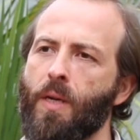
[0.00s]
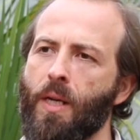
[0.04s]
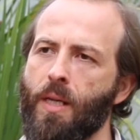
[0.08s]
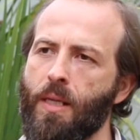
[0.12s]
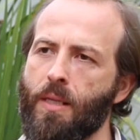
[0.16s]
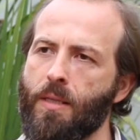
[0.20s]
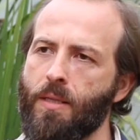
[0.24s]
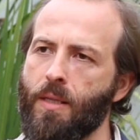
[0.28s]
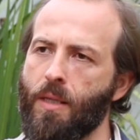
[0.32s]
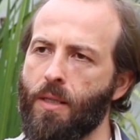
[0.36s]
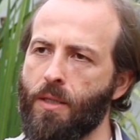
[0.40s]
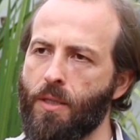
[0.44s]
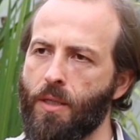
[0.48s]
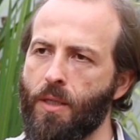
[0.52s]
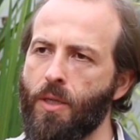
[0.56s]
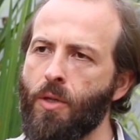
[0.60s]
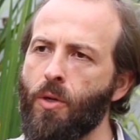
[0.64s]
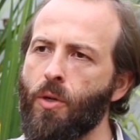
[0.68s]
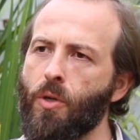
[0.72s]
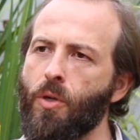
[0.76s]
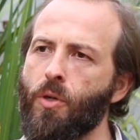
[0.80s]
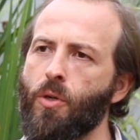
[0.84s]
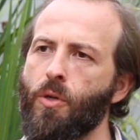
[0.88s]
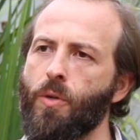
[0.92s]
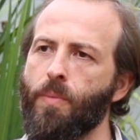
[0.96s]
organization,
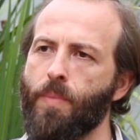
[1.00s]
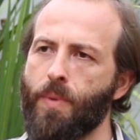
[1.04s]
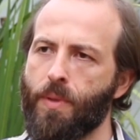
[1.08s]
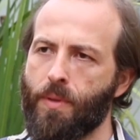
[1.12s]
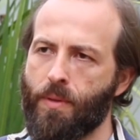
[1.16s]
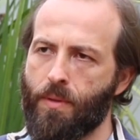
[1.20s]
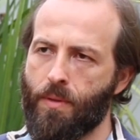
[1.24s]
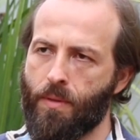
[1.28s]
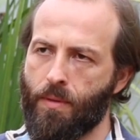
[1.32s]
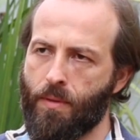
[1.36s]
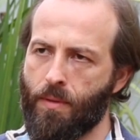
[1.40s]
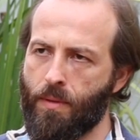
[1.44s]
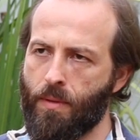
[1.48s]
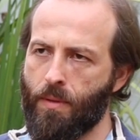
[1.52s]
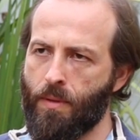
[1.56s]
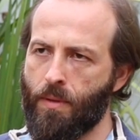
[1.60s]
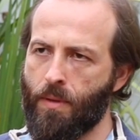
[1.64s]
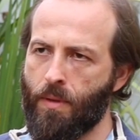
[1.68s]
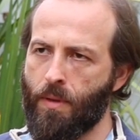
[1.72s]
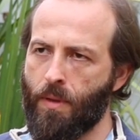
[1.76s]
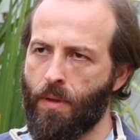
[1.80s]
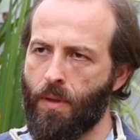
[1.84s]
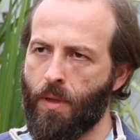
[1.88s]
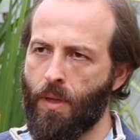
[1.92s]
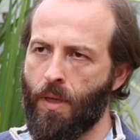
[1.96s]
your group.
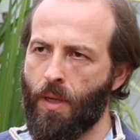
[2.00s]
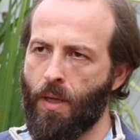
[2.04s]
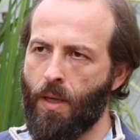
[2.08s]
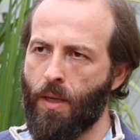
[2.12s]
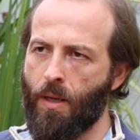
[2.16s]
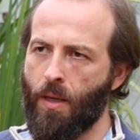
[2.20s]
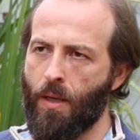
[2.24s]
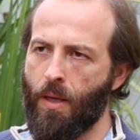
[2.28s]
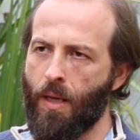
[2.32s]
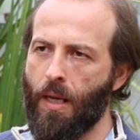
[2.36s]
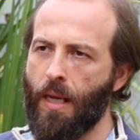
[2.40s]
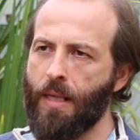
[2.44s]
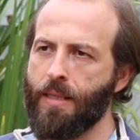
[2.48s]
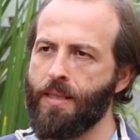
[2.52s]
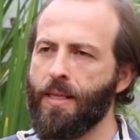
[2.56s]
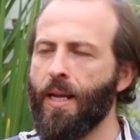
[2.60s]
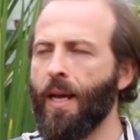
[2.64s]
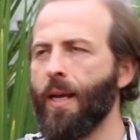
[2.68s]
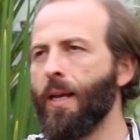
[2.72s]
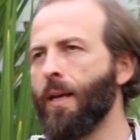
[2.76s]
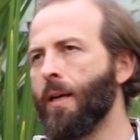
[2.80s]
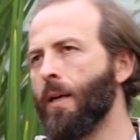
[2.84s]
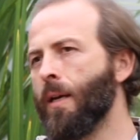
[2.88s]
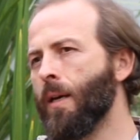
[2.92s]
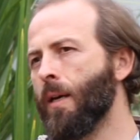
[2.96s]
It's
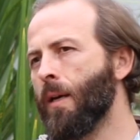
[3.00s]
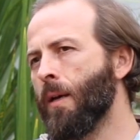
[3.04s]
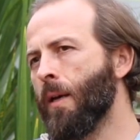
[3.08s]
like